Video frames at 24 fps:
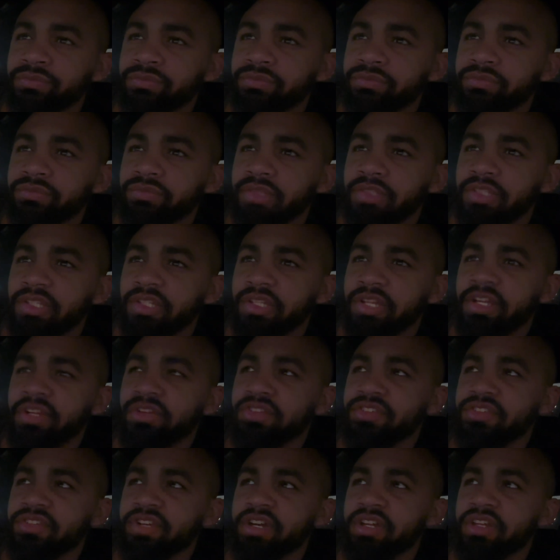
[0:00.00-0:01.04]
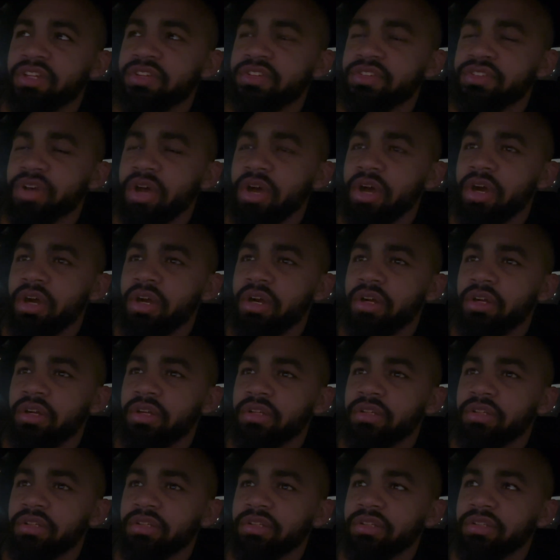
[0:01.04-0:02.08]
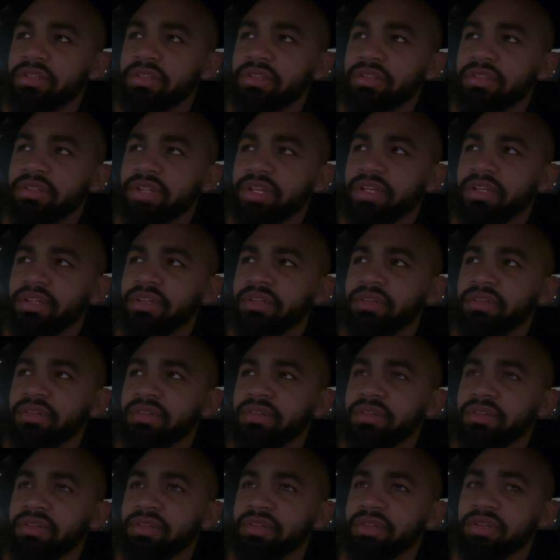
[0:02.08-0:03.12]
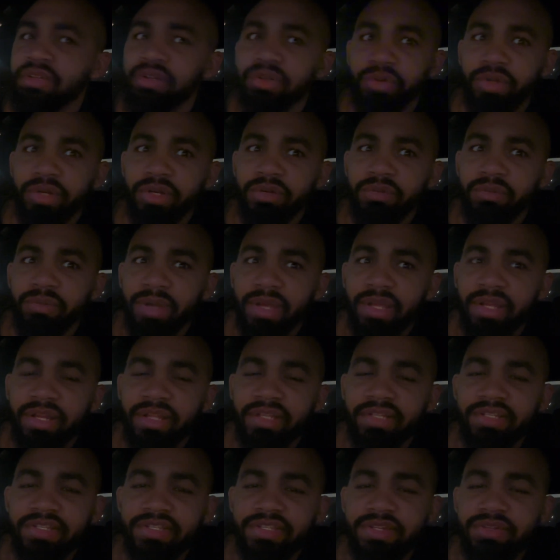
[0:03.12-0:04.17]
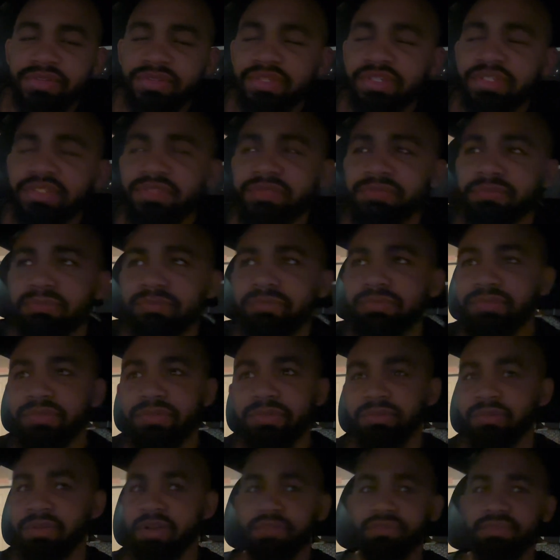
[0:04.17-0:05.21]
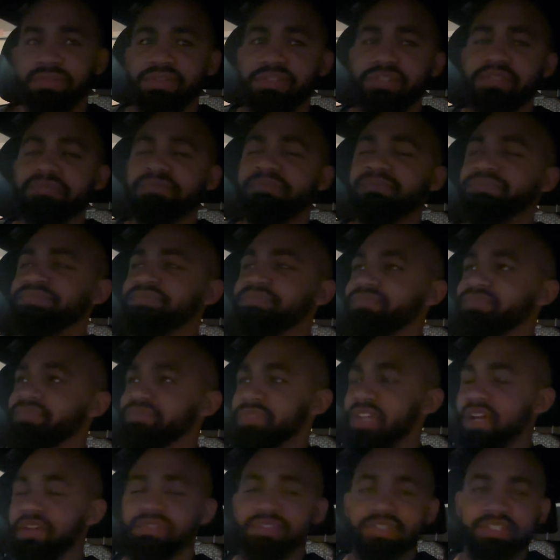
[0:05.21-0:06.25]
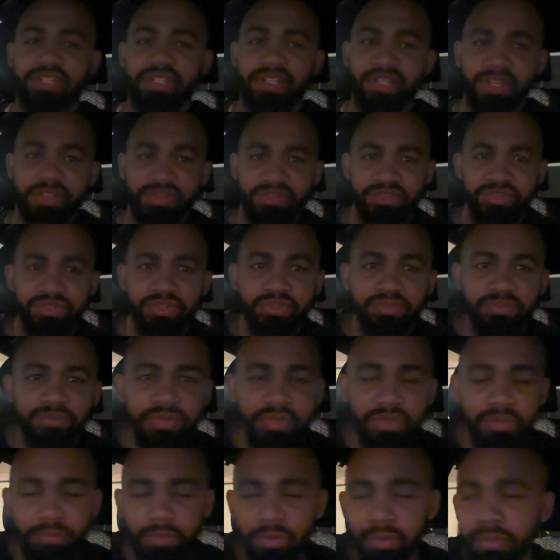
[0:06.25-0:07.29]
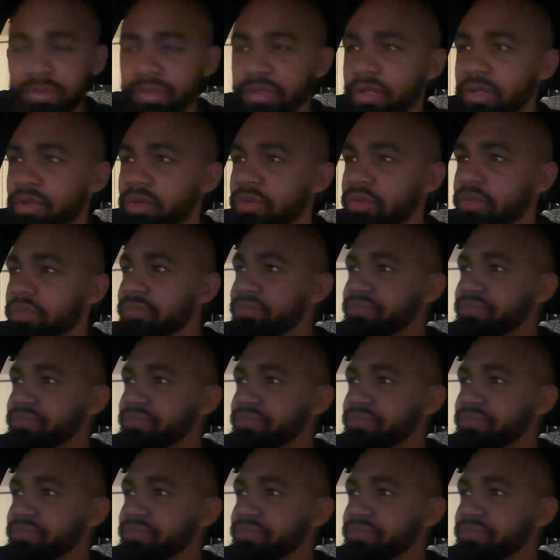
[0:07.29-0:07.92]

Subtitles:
but the Lakers colors are like green and white, like the Celtics, for whatever reason. Obviously, the Lakers are purple and gold.